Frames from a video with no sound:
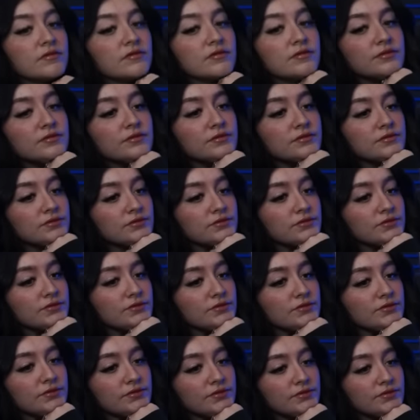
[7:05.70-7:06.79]

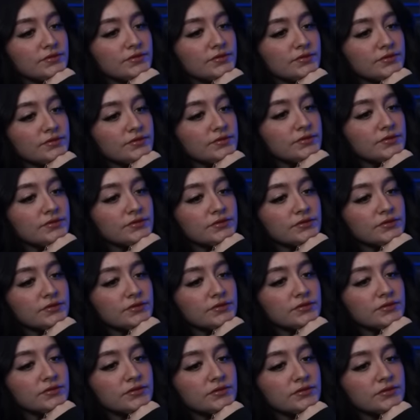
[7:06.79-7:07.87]

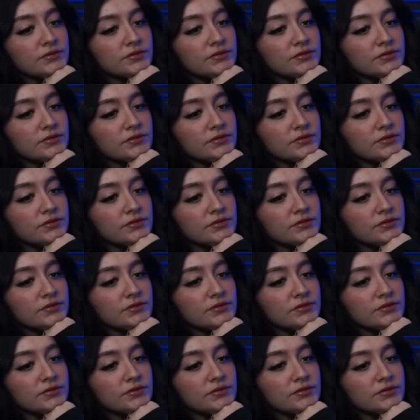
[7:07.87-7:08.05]
The person shown says nothing.